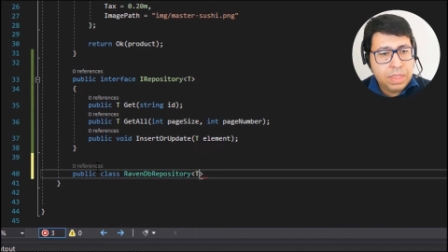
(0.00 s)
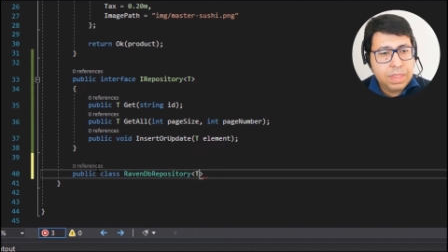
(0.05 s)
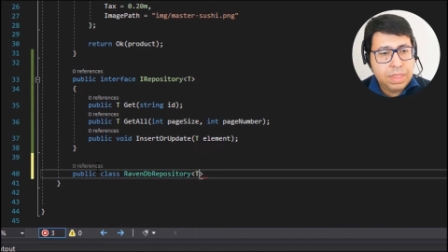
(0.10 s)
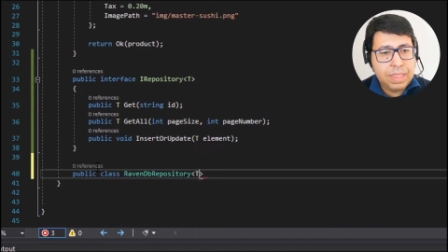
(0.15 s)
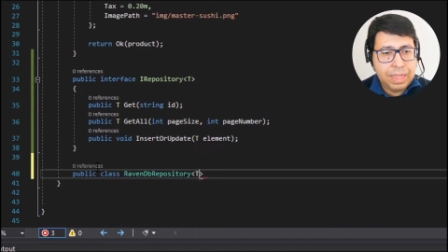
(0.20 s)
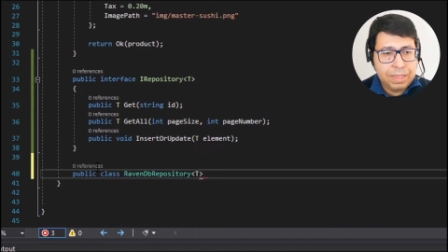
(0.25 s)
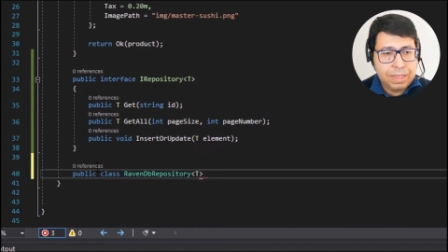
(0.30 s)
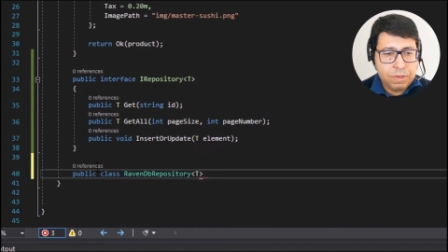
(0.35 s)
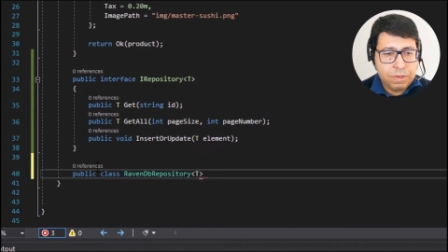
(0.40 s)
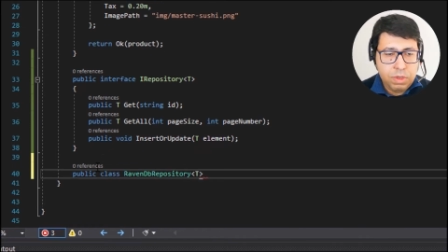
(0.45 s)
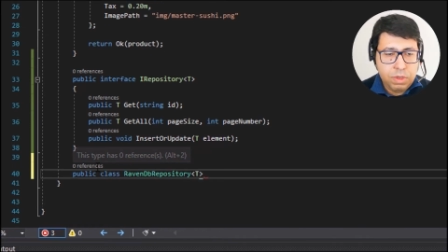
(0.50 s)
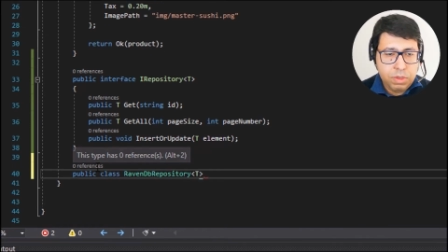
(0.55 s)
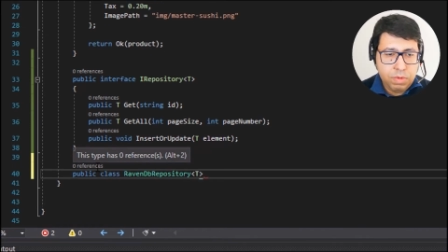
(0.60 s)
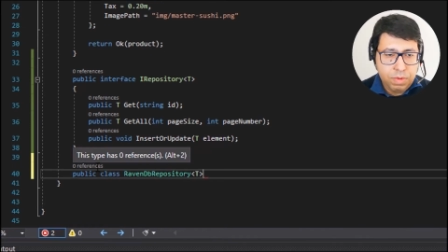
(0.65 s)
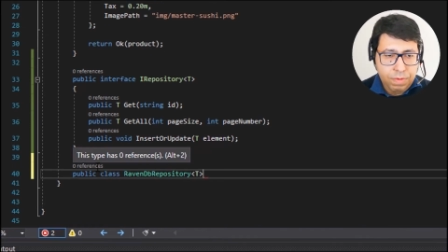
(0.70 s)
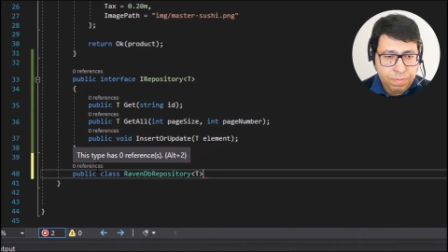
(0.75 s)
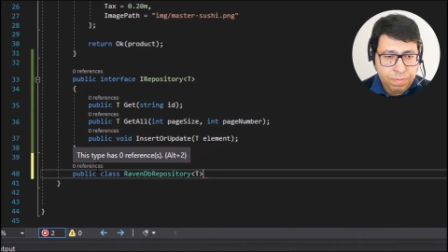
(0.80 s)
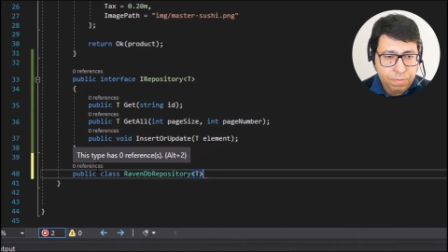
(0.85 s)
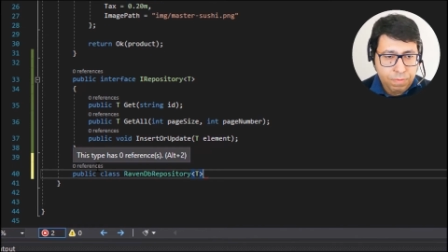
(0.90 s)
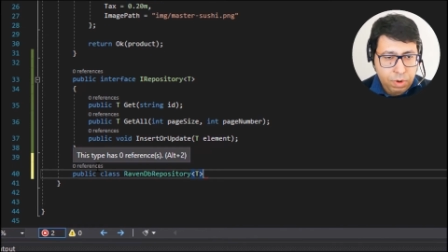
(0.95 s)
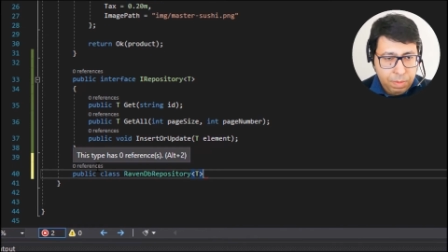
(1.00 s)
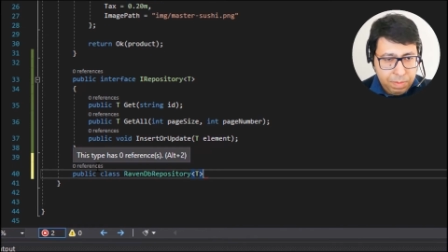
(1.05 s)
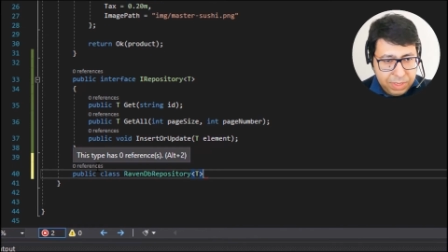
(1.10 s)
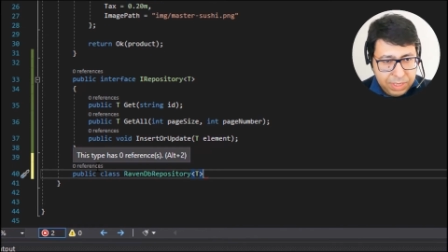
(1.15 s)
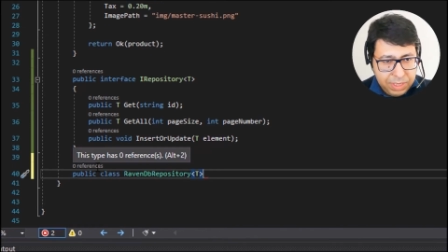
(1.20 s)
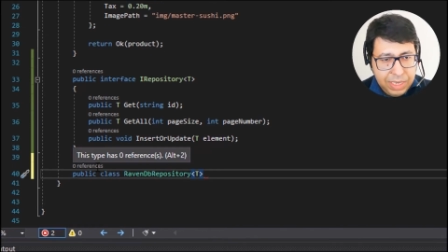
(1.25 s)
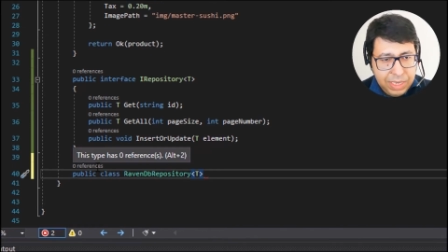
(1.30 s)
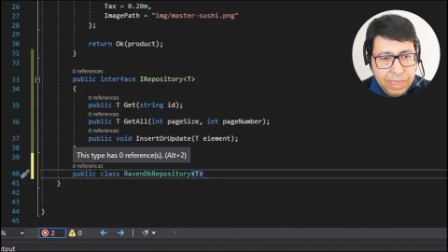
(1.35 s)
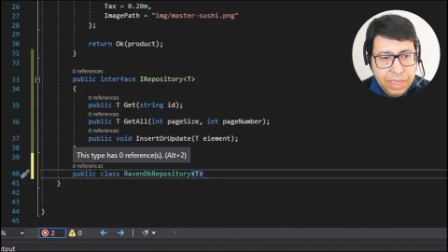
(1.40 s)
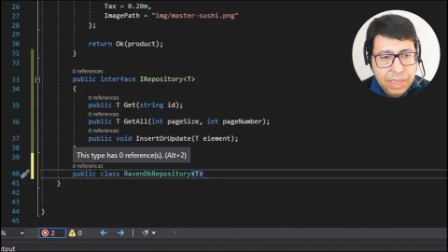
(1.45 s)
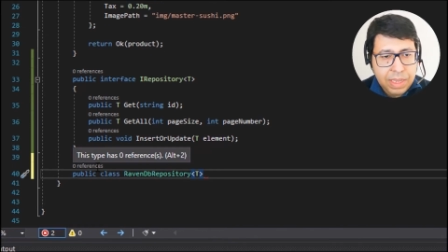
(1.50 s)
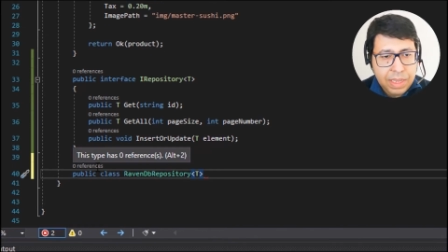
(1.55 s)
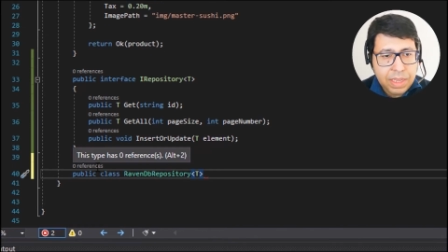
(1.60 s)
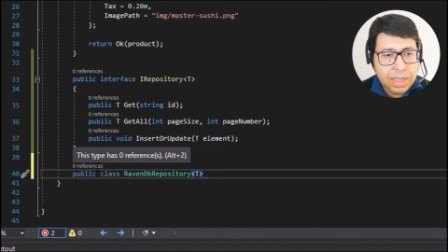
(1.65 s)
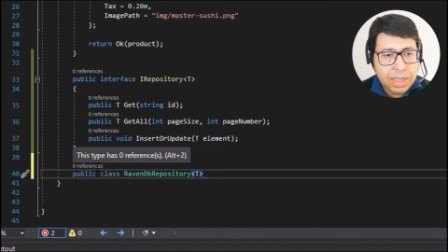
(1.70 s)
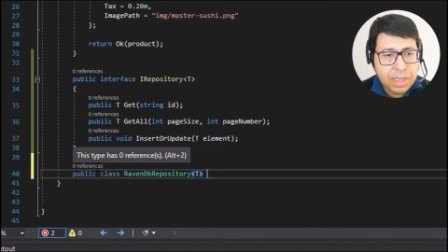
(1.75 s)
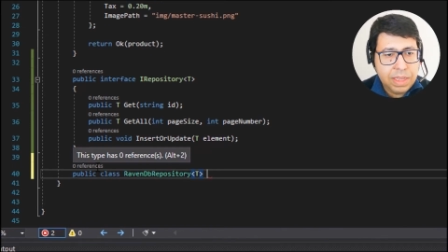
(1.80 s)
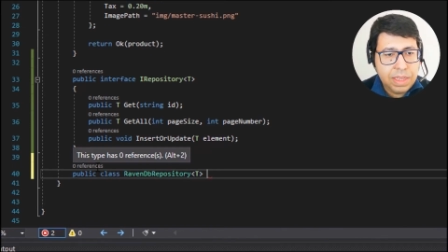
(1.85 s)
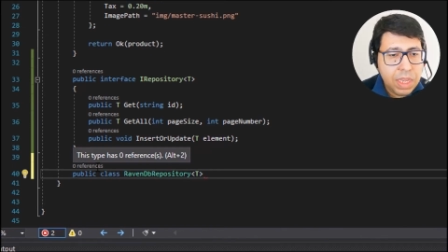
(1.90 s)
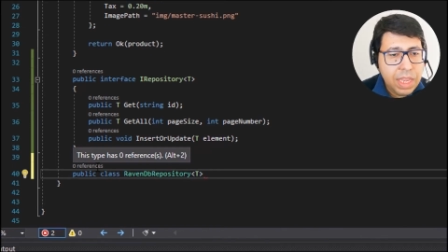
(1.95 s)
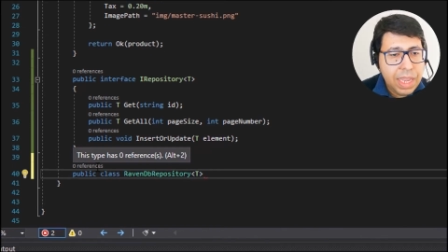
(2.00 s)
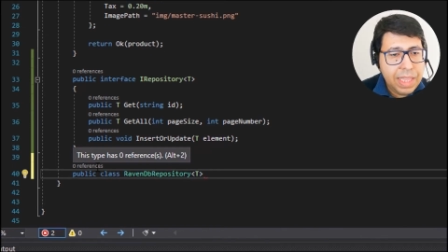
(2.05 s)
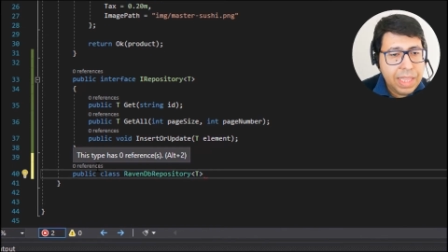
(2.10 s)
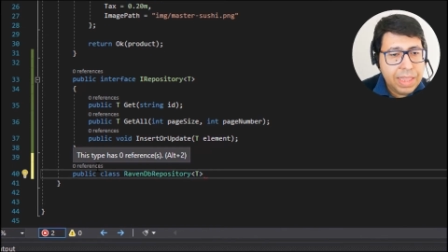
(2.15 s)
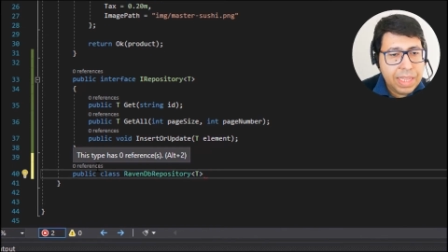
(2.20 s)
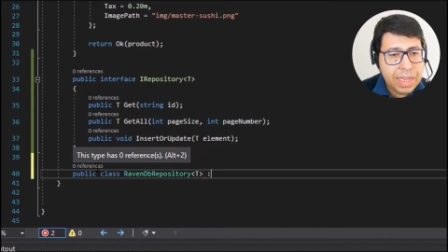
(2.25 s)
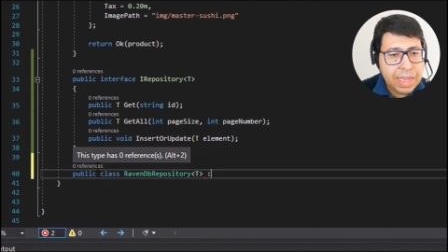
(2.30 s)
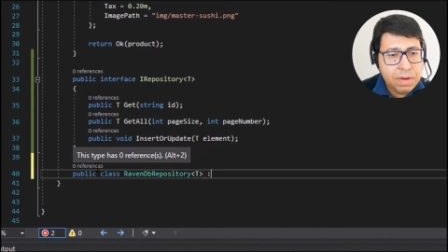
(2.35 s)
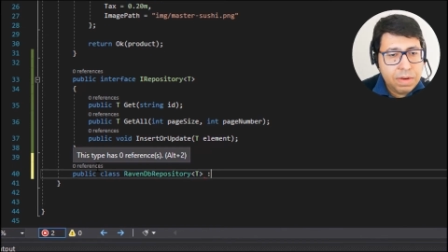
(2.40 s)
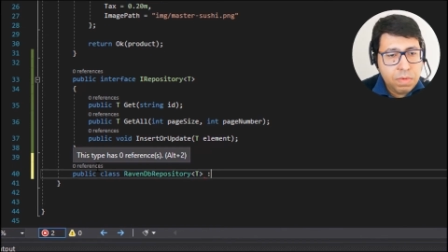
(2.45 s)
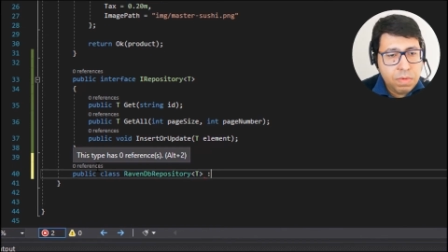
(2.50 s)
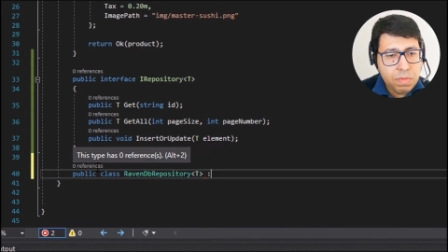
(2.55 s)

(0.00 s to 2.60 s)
That's going to inform T. And then